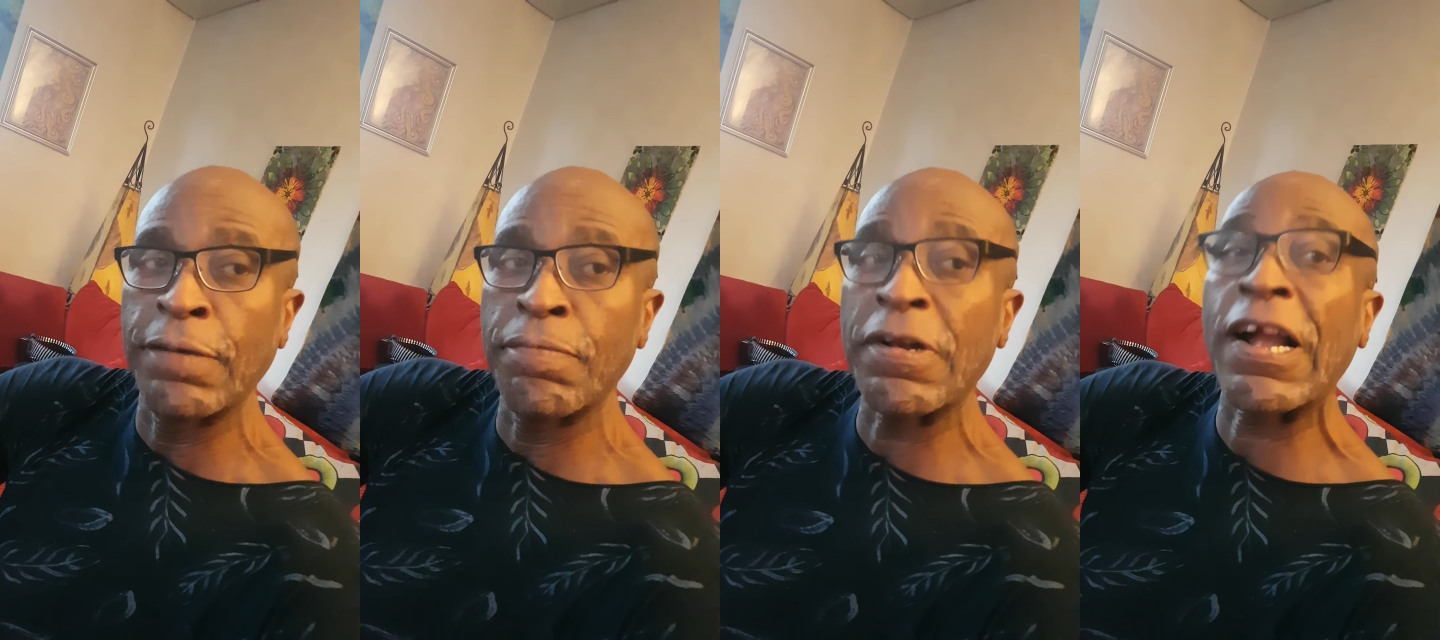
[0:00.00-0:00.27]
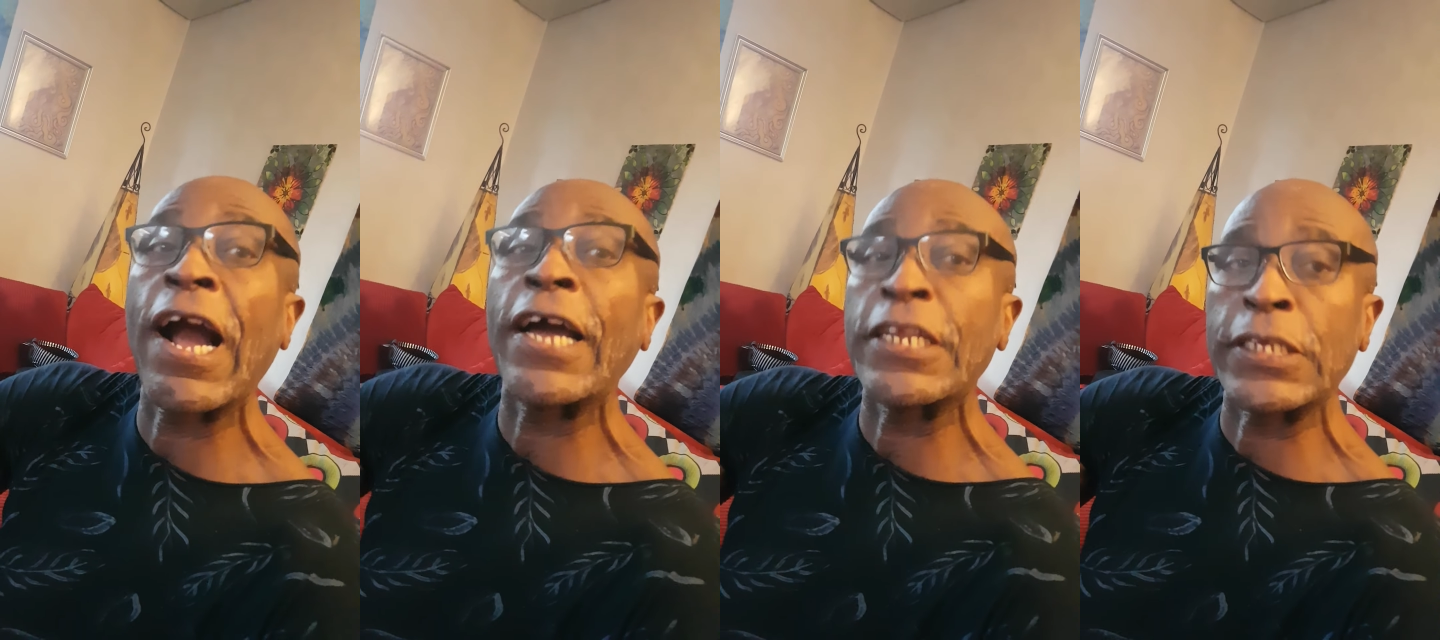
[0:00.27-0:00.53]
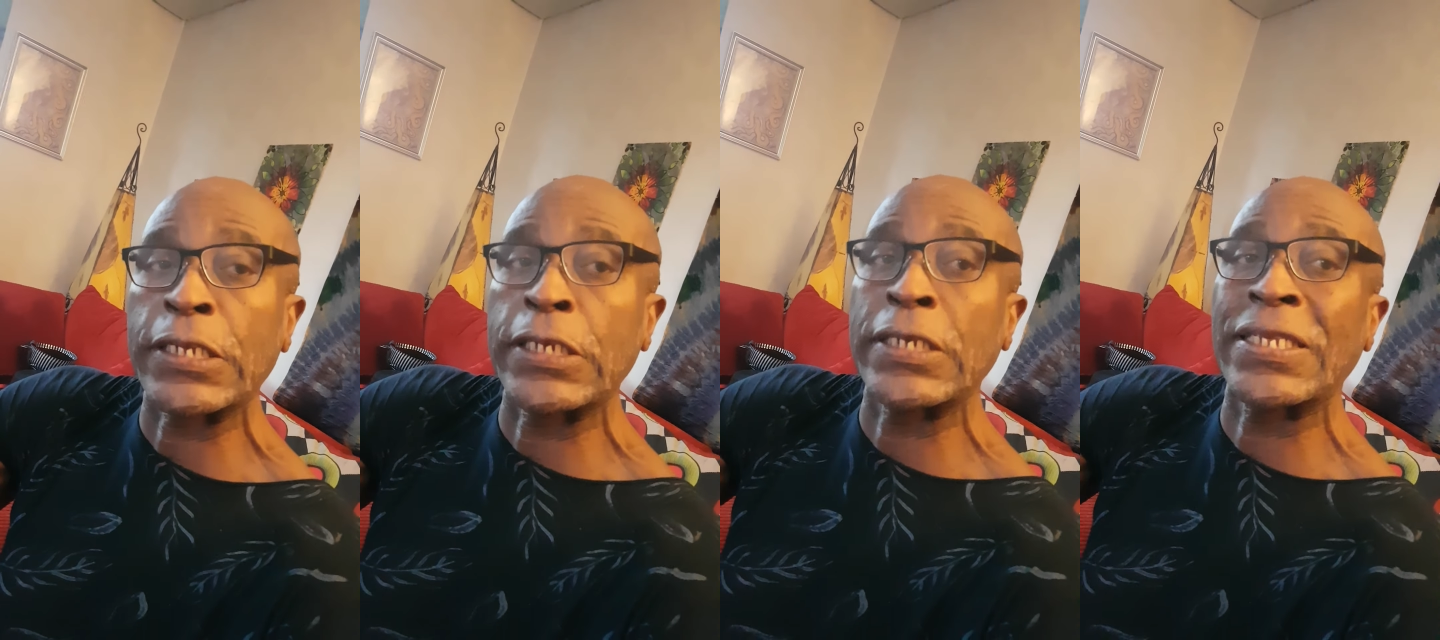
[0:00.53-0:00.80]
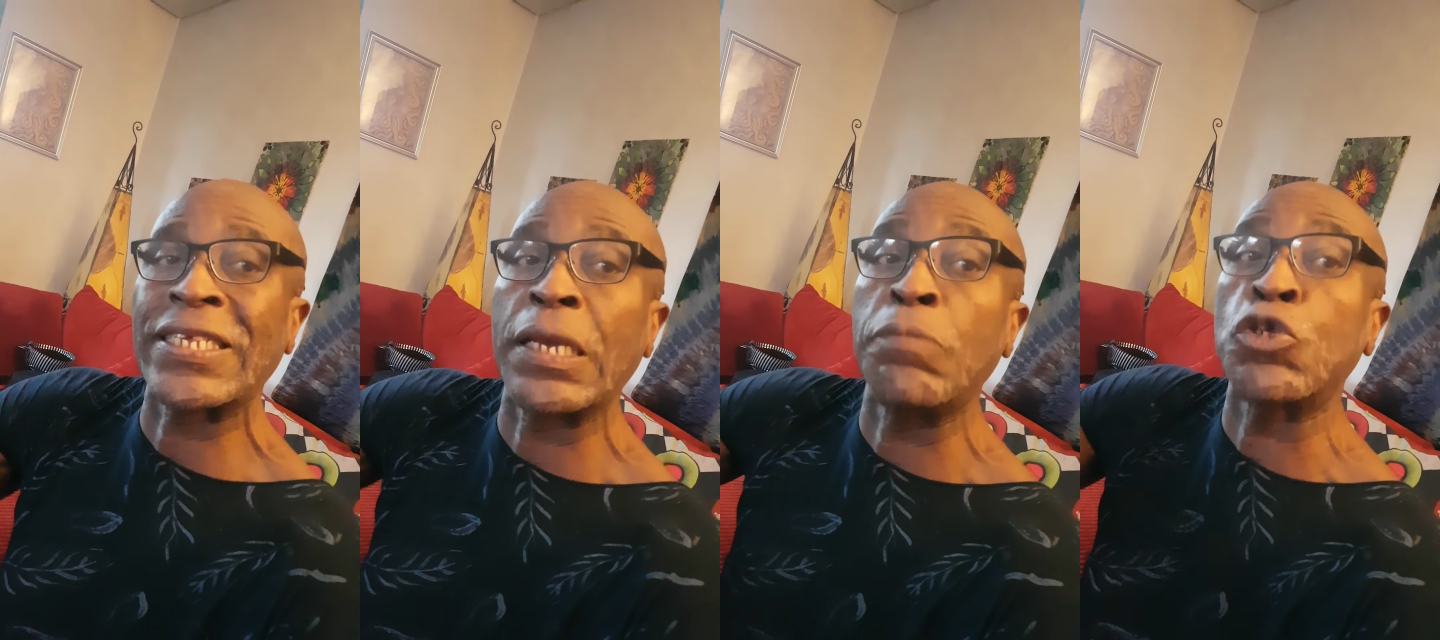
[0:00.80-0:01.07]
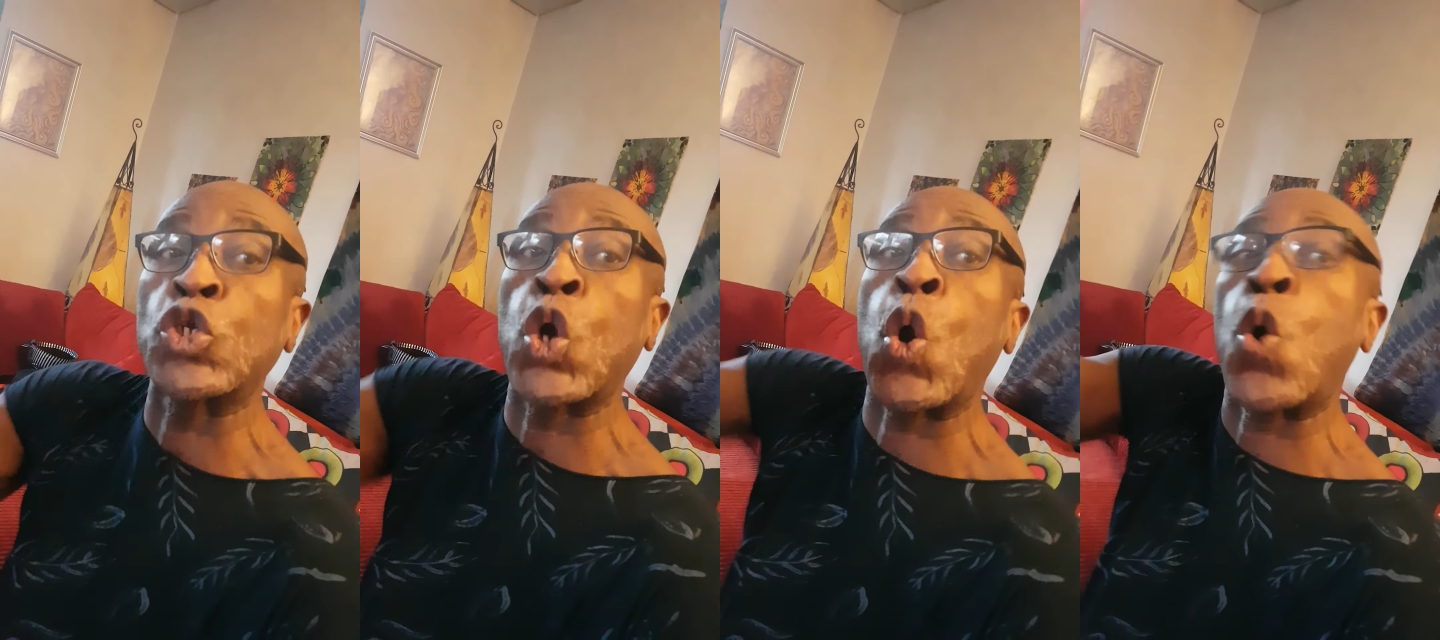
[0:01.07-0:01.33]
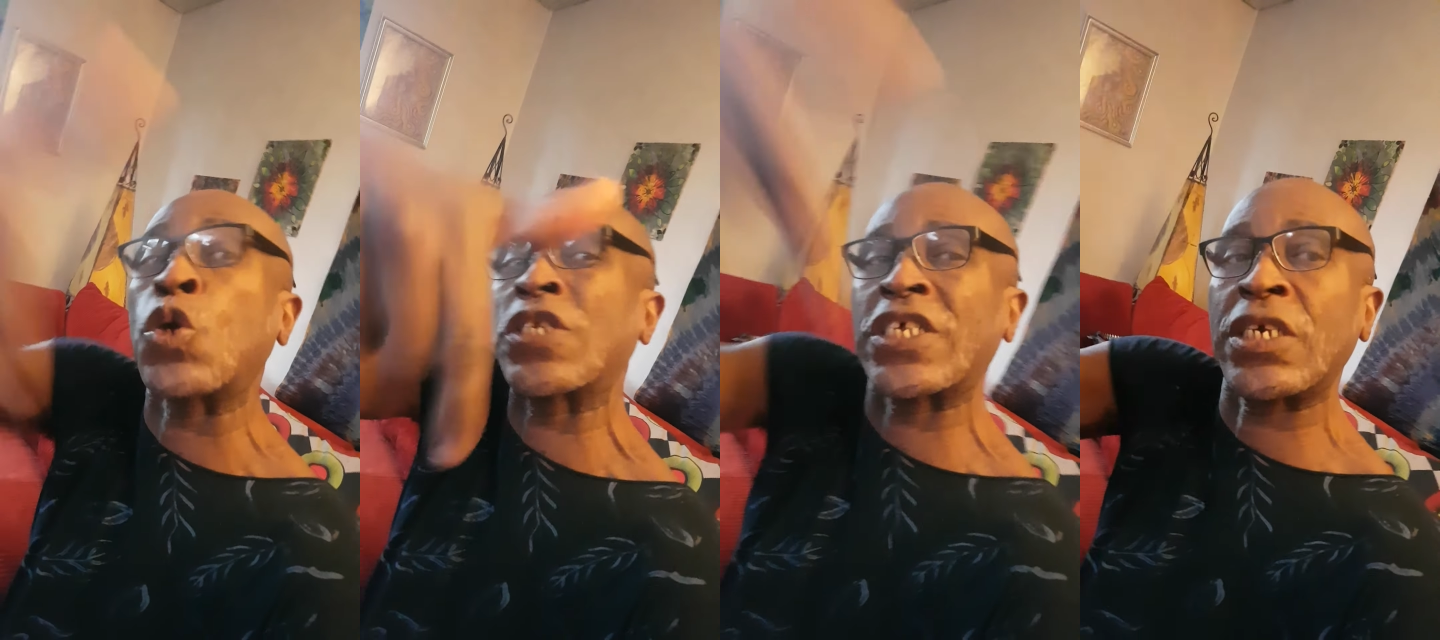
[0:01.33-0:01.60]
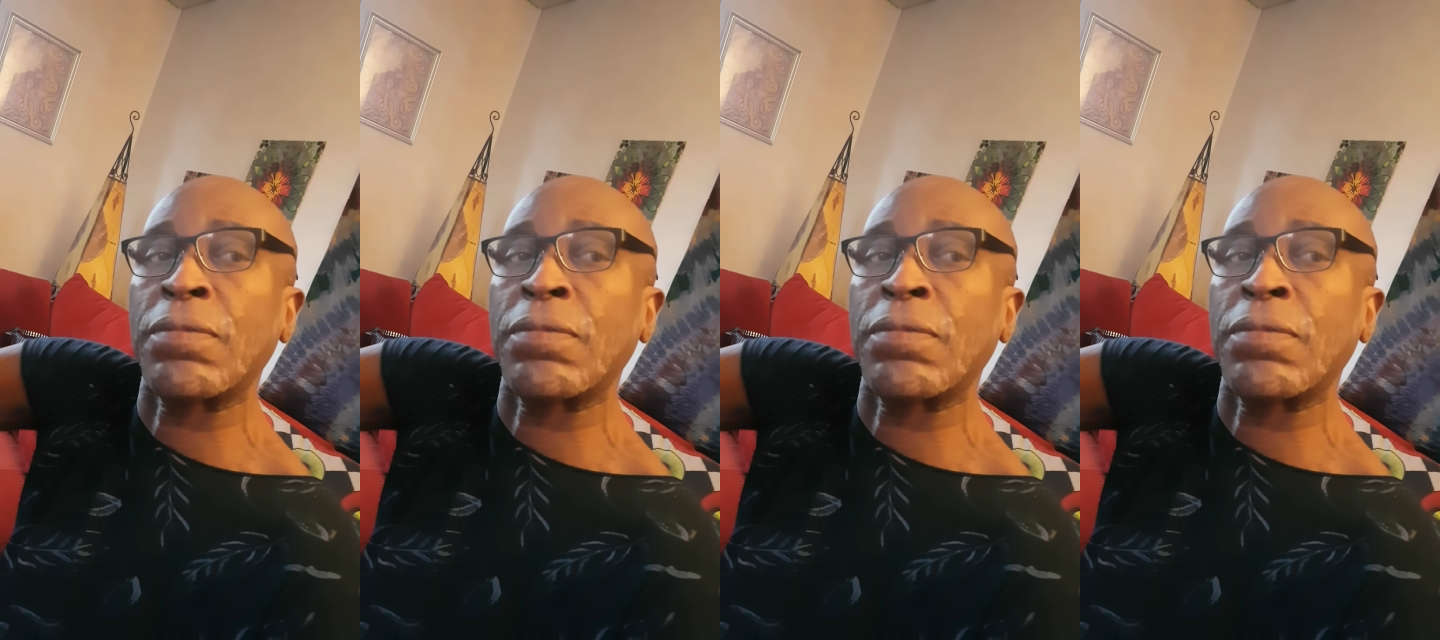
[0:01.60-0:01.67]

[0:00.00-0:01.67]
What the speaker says: Because the system chose